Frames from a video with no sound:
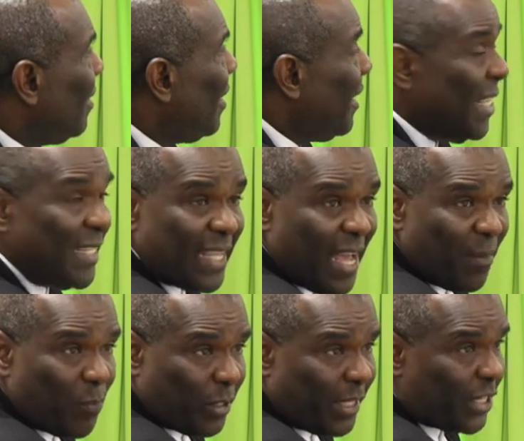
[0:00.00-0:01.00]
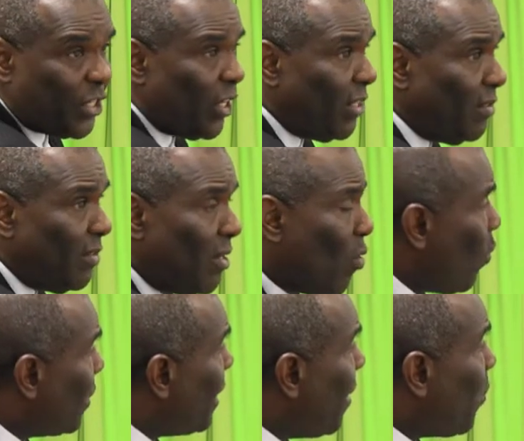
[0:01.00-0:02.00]
These are protection,
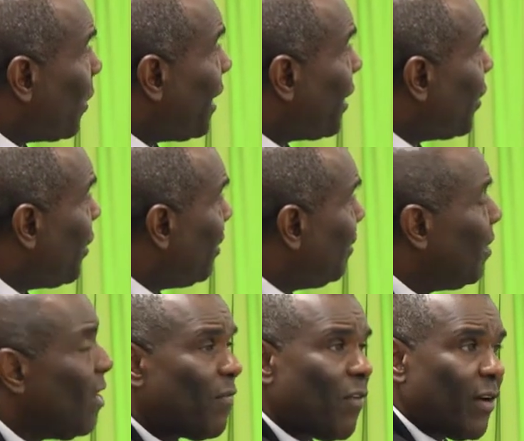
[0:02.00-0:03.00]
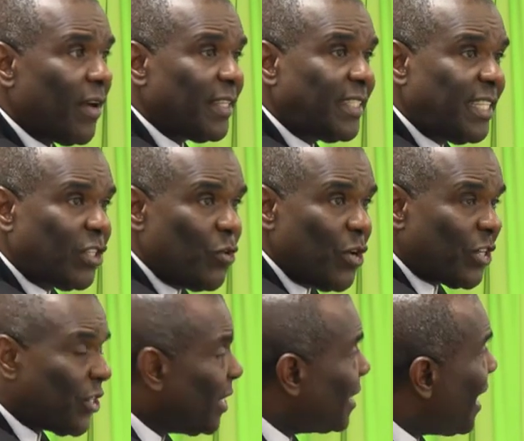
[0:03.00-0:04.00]
coastal protection for
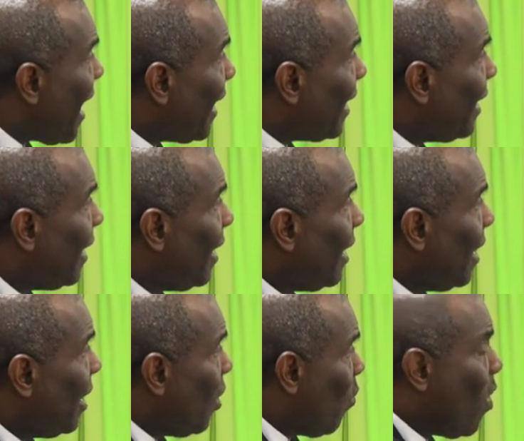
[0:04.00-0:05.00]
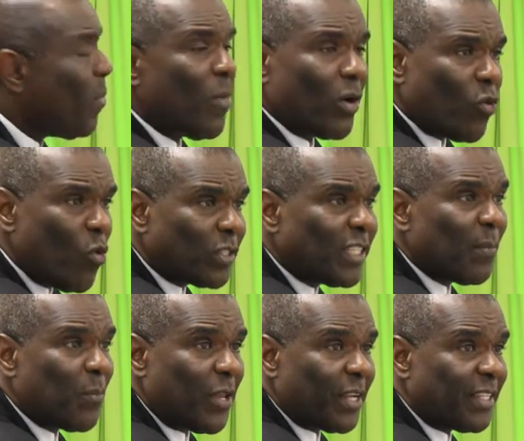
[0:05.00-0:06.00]
situations like the one, but coastal
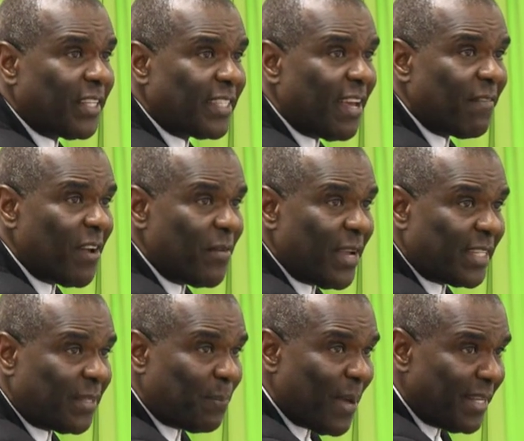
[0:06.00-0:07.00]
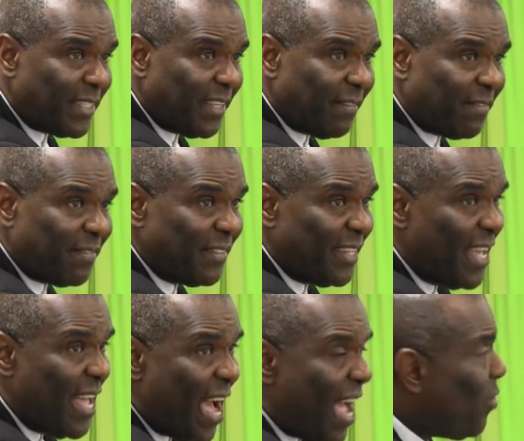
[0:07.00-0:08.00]
protections are very expensive
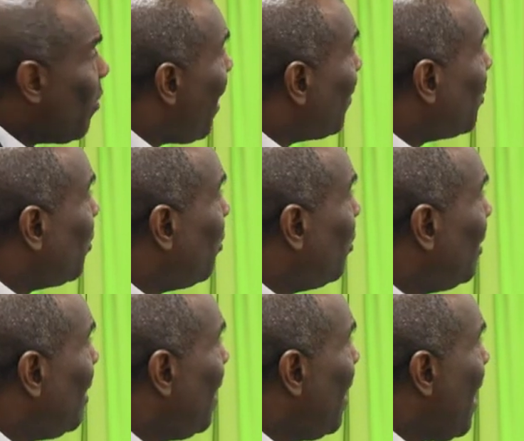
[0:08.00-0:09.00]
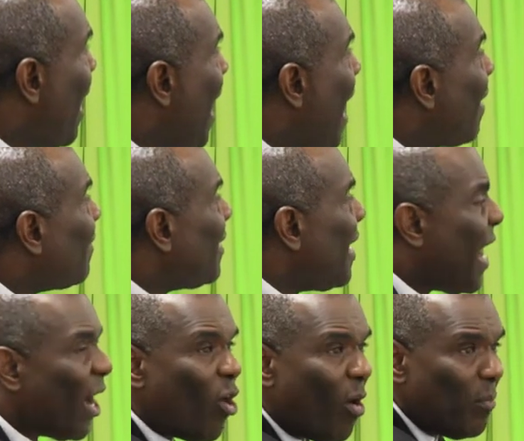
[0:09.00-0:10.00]
and you have to have
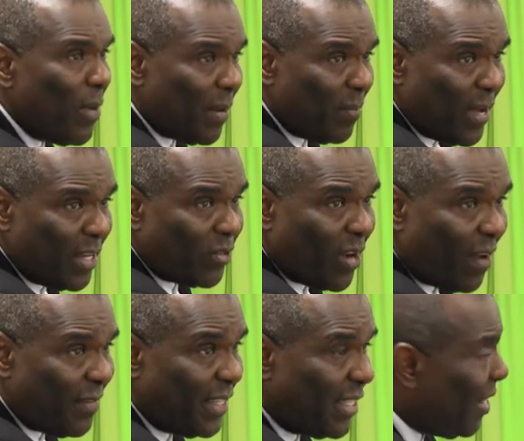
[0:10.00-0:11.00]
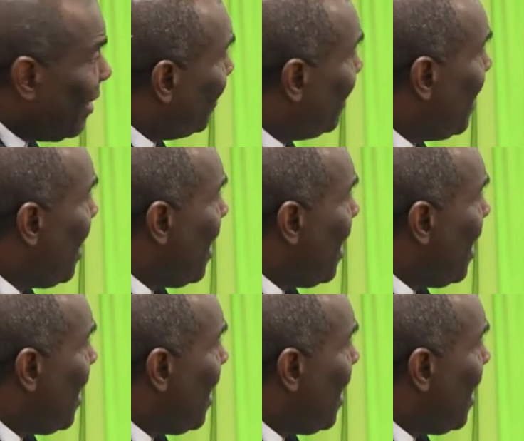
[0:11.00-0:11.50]
a commitment to have it done.